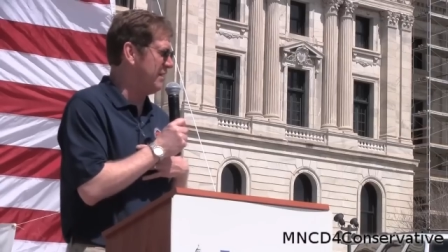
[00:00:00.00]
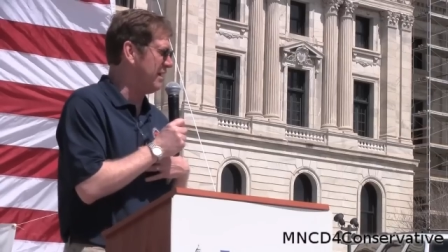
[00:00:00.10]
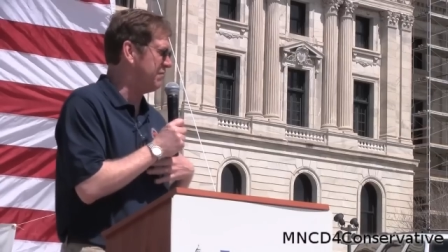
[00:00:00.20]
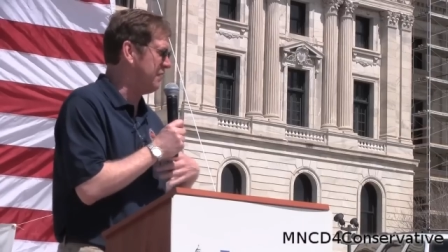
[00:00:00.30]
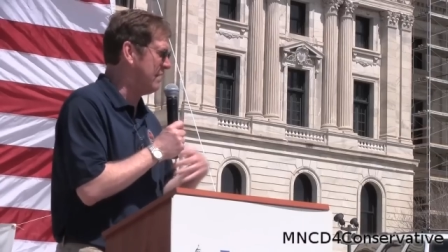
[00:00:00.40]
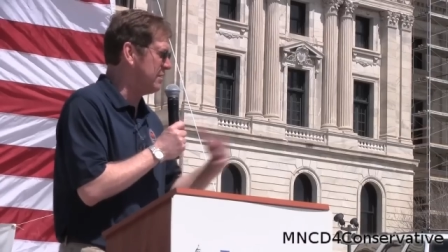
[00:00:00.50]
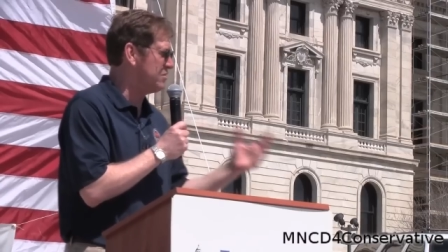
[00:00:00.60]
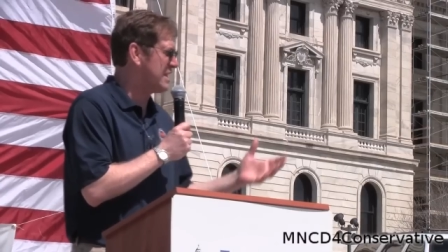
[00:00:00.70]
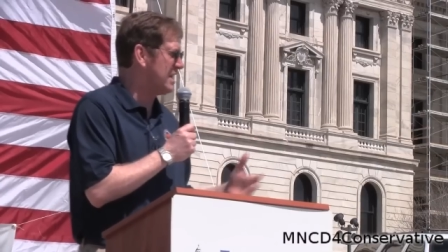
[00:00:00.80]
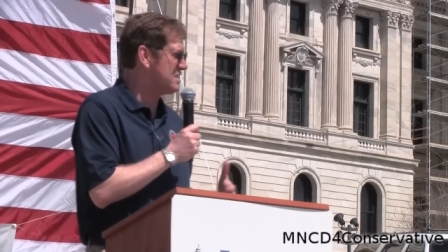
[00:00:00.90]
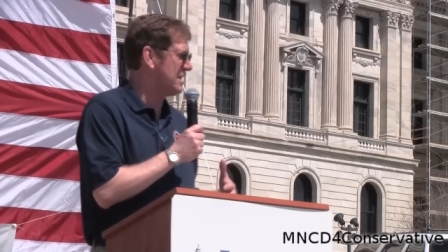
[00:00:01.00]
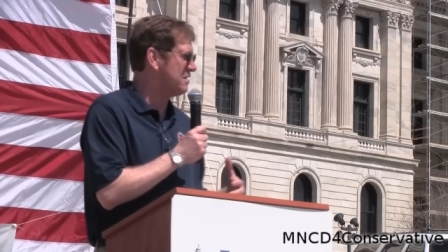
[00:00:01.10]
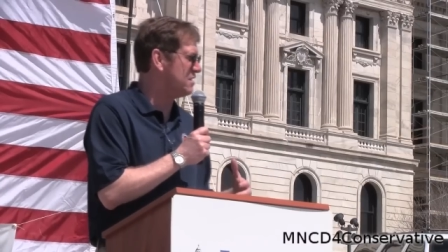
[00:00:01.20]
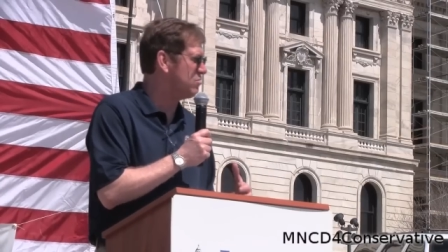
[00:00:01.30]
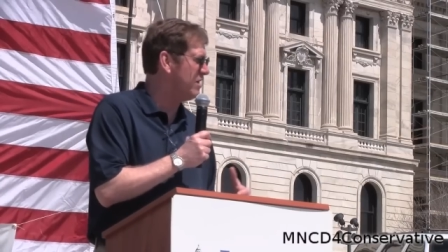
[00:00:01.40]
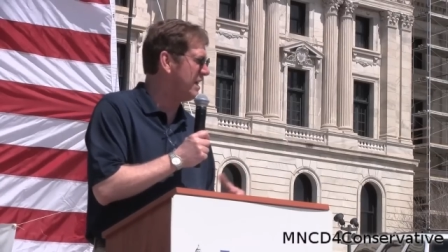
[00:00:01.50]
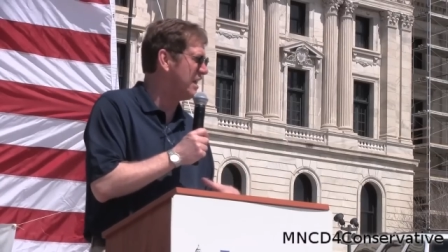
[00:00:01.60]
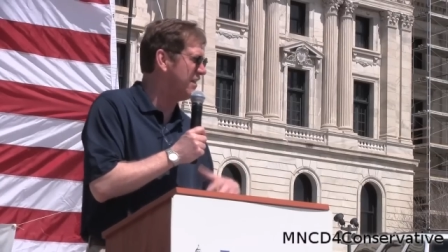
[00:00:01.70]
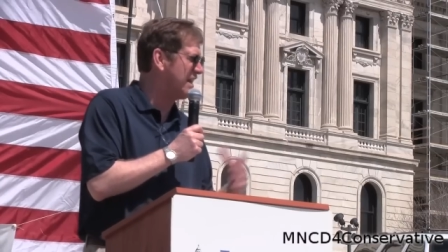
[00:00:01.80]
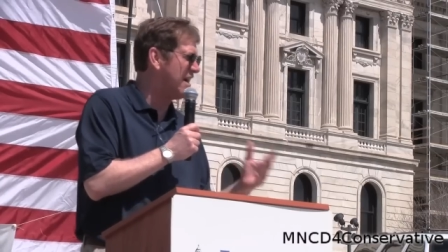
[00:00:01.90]
My family was kind of sick this week, and
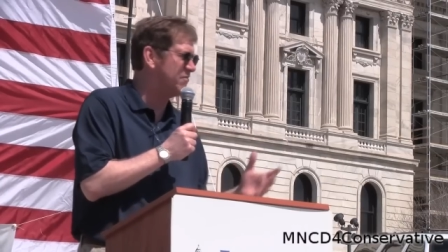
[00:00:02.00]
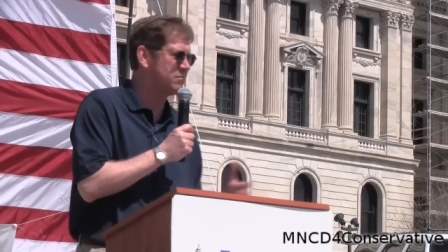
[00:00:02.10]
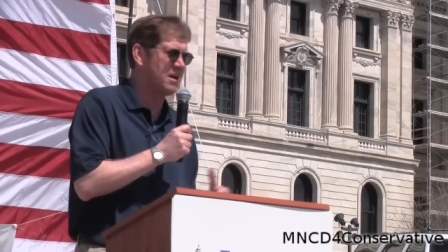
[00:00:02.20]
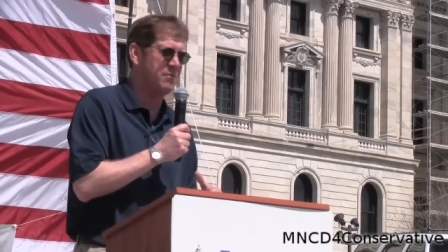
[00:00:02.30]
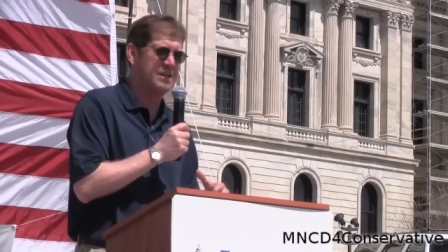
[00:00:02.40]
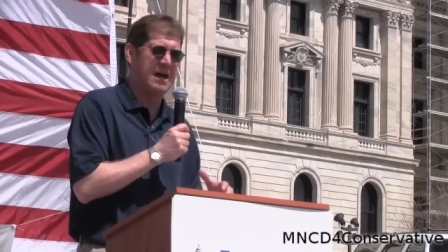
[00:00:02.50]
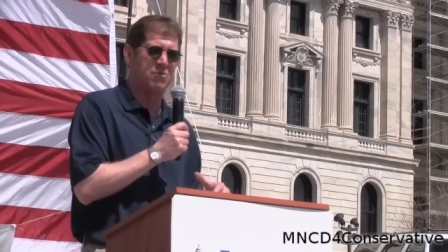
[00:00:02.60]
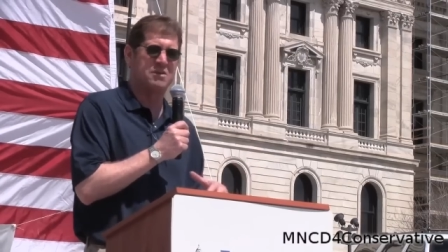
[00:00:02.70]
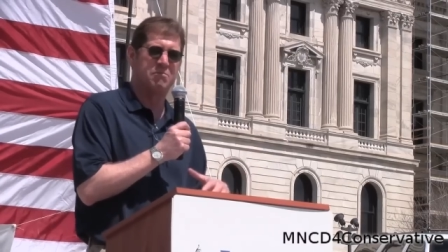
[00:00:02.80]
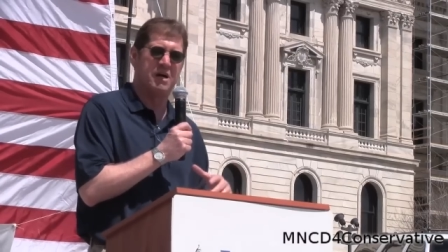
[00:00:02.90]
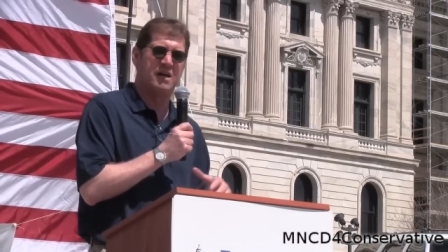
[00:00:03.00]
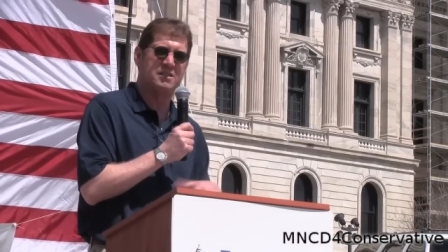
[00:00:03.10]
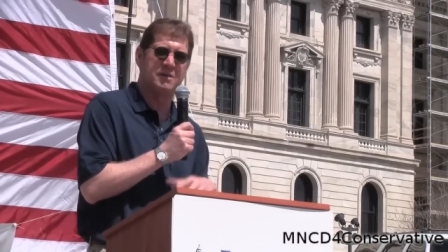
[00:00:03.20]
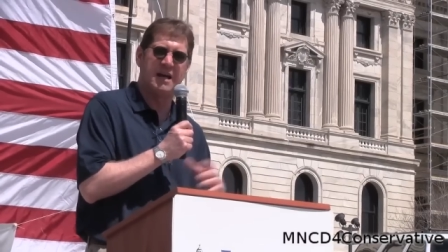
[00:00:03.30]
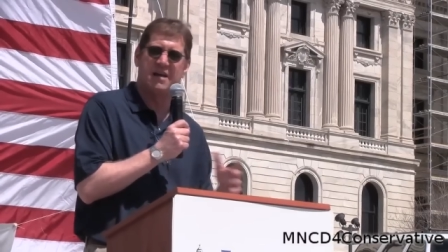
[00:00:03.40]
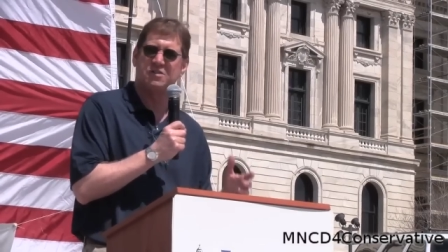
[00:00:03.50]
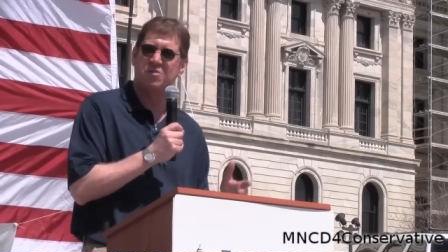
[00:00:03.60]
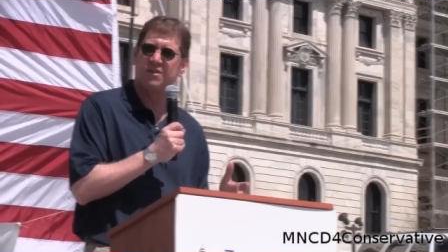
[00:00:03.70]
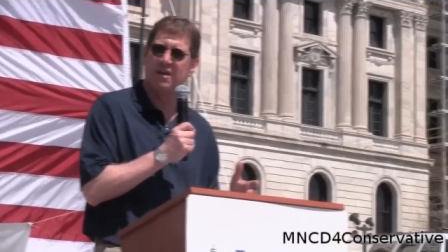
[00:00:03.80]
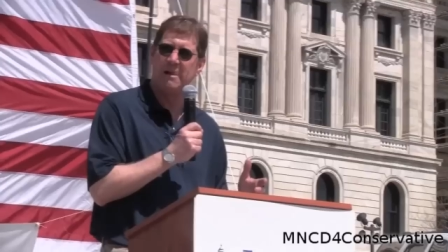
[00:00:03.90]
I think I'm coming down with the bug, to be honest with you.